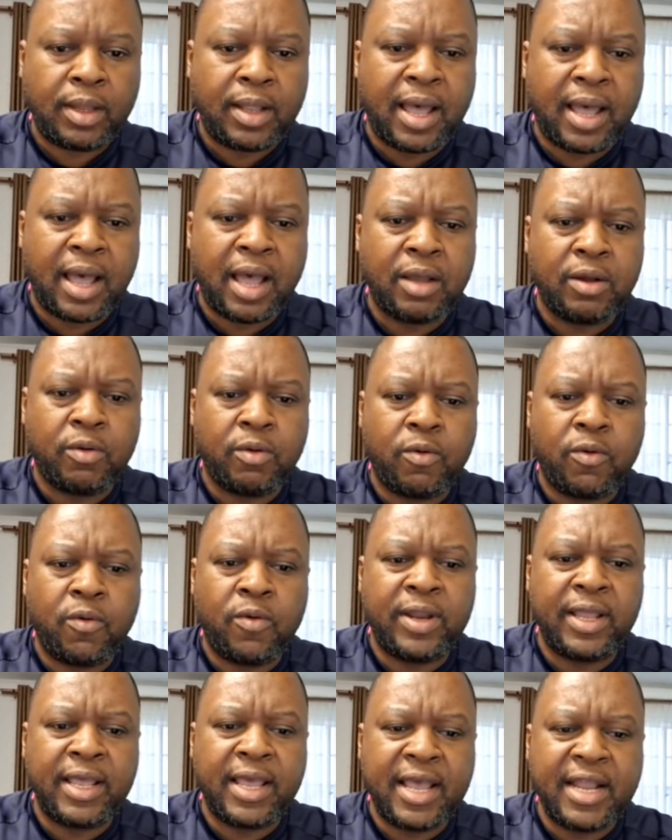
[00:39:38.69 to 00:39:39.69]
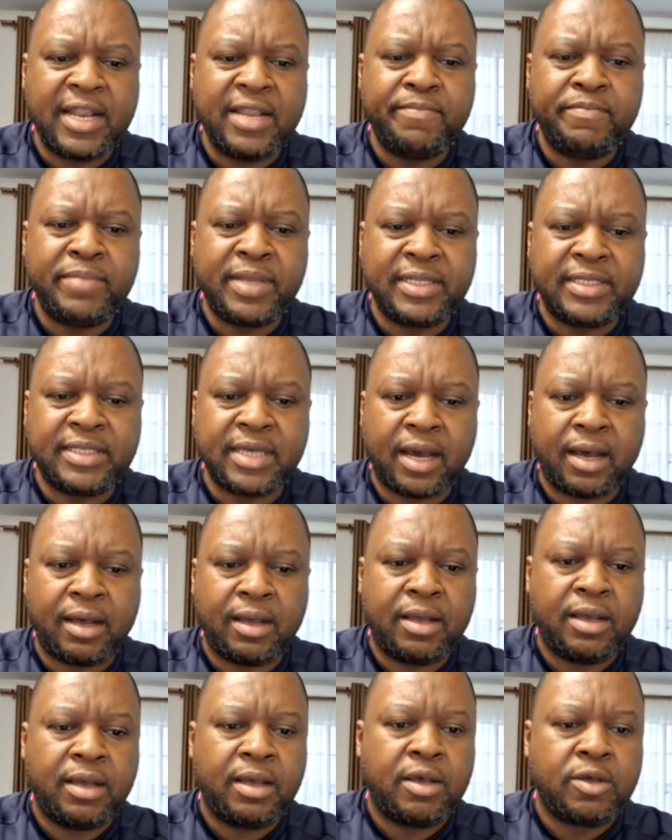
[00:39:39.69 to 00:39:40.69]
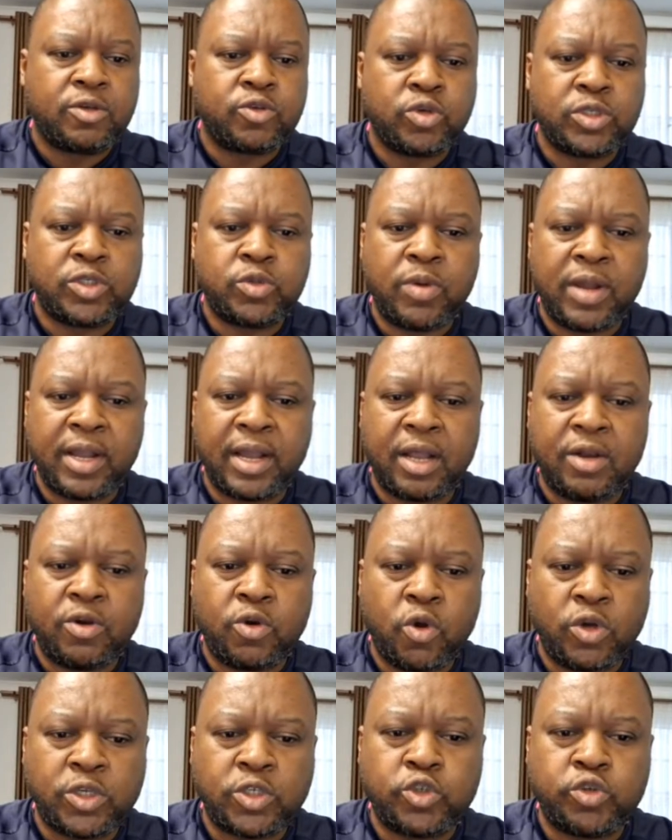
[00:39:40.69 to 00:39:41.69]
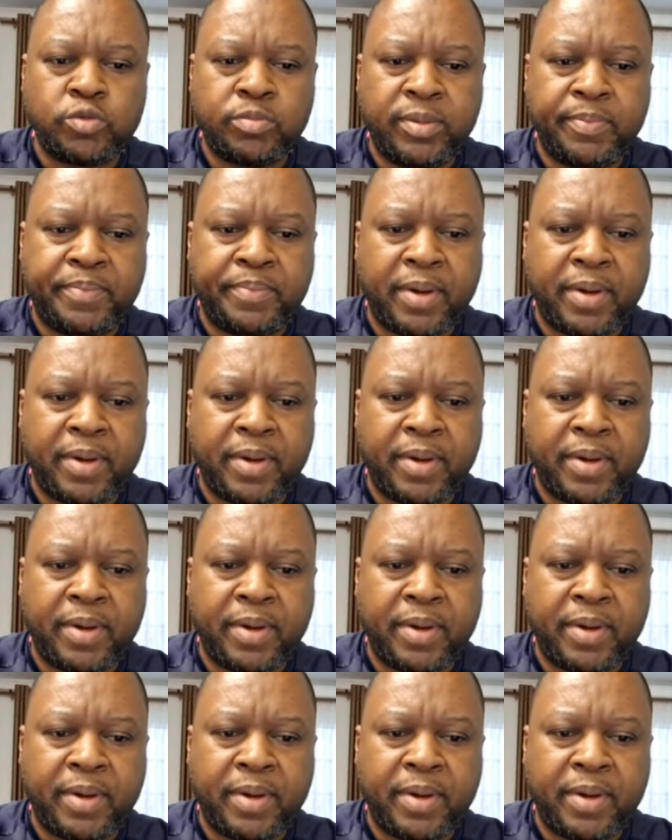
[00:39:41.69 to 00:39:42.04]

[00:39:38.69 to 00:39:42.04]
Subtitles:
on any media. So Chiwenga not to be